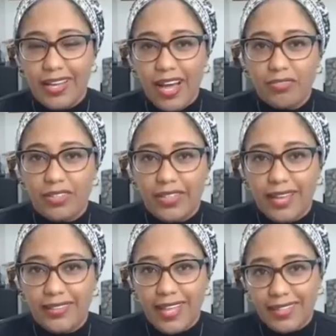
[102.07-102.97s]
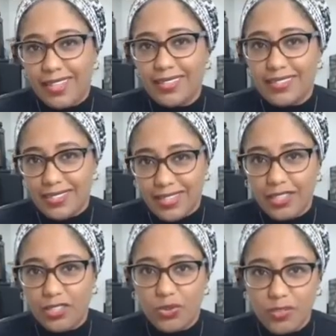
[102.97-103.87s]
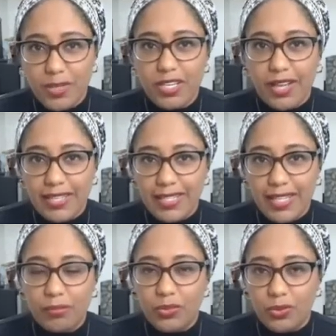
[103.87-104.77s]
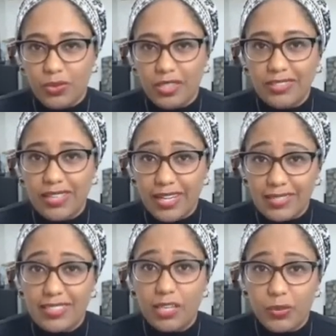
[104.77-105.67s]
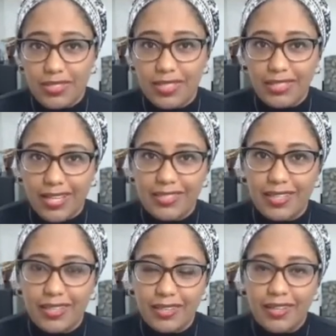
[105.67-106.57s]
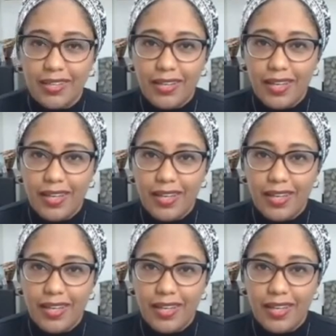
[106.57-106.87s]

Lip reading: and after that, that test is sent to a specialized lab to do the genetic sequencing testing,